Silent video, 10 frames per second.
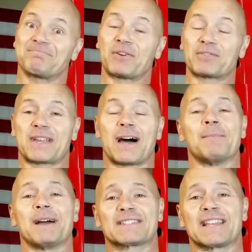those
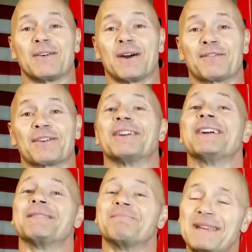comments, however,
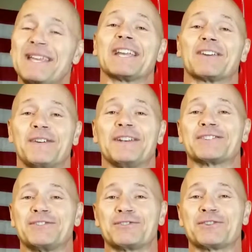being a
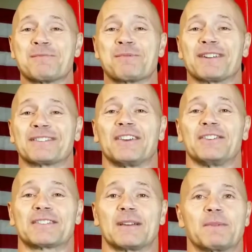fitness YouTuber, I'll tell
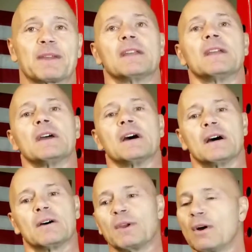you something,
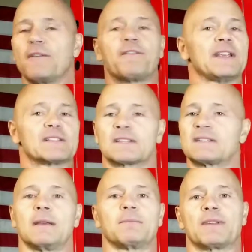we all face the
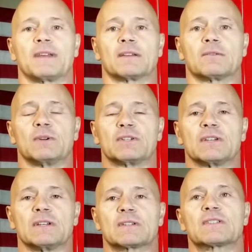same thing, which
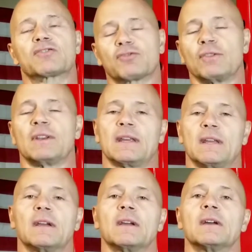is
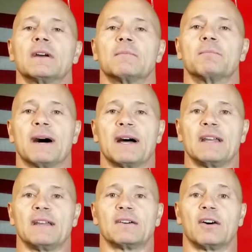scrutiny
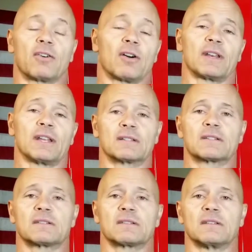by our
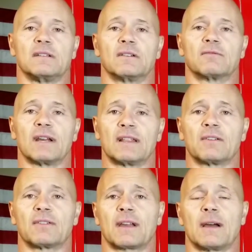audience, you know, right
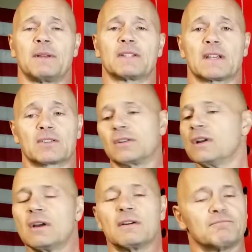there in the comments section.
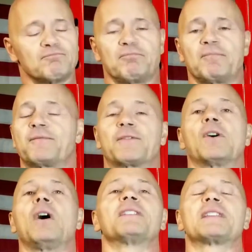
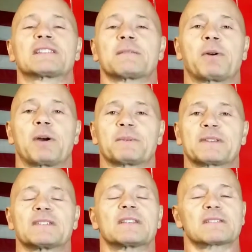For all intents and
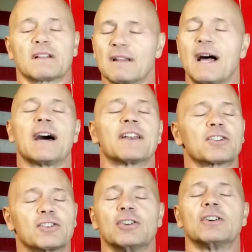purposes, there's a lot
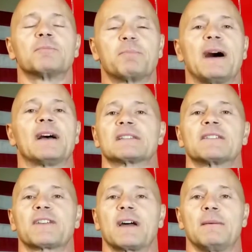of good,
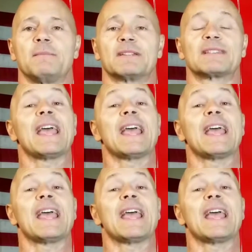positive comments